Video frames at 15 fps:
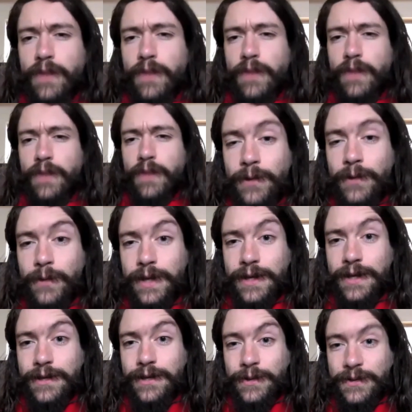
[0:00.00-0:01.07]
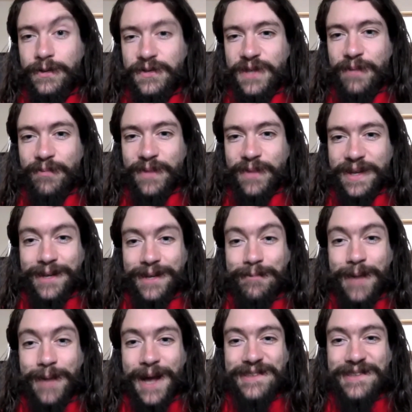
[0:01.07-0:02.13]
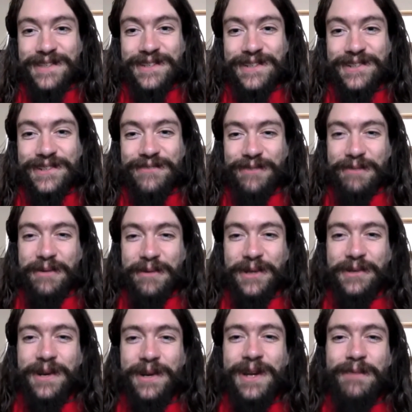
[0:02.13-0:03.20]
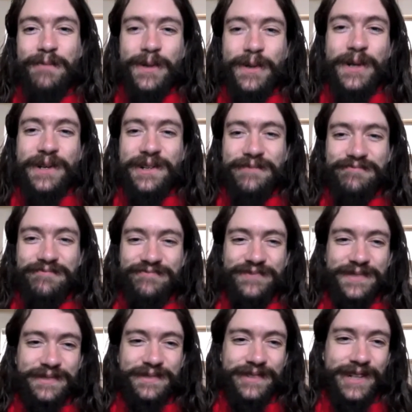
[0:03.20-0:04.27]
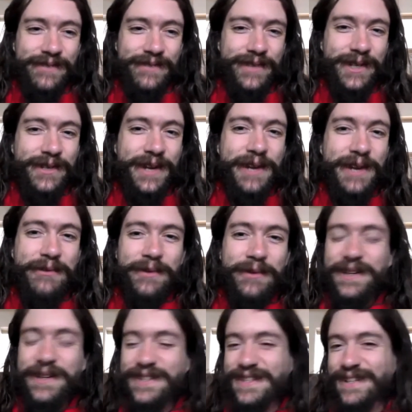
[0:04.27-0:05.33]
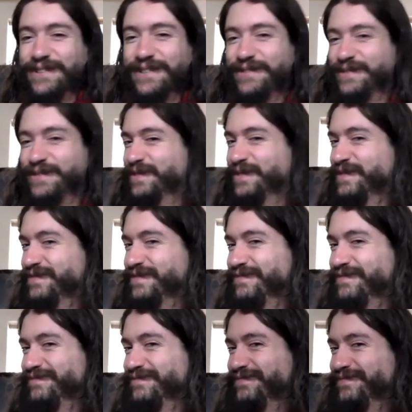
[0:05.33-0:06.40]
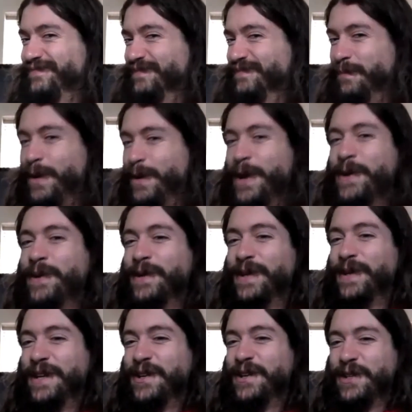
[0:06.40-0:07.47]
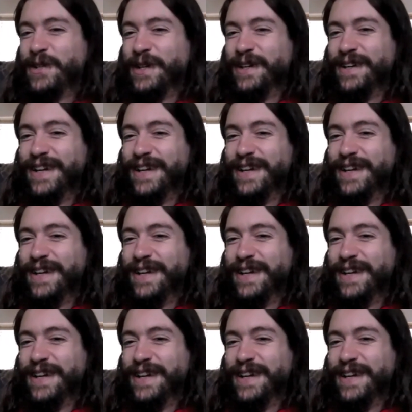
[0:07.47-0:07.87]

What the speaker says: let me read you something, a passage from a great book, one of the great works of modern literature.